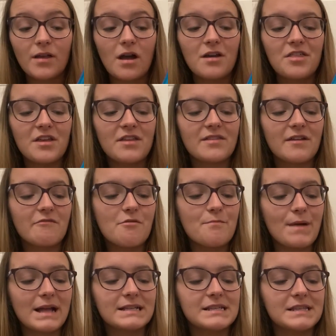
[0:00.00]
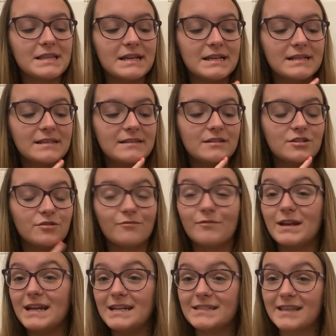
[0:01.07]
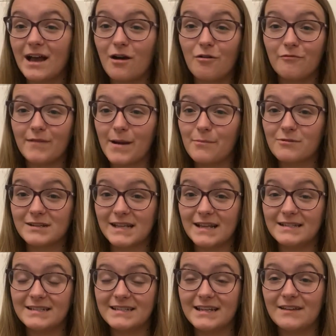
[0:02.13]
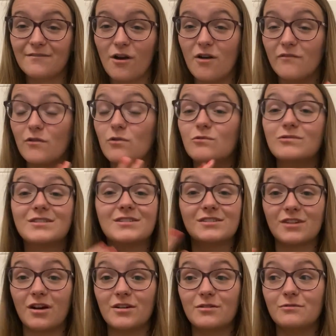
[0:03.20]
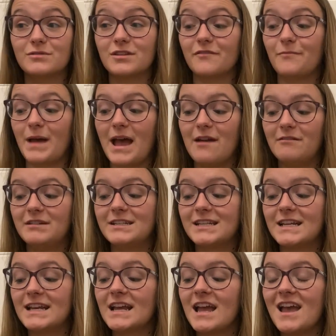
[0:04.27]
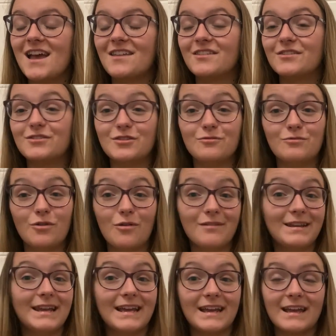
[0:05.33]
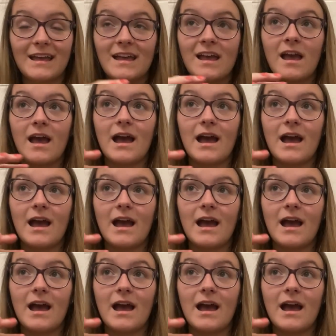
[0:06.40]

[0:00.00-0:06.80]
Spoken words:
I think there are better things to read that are representative of all styles of parenting that do not link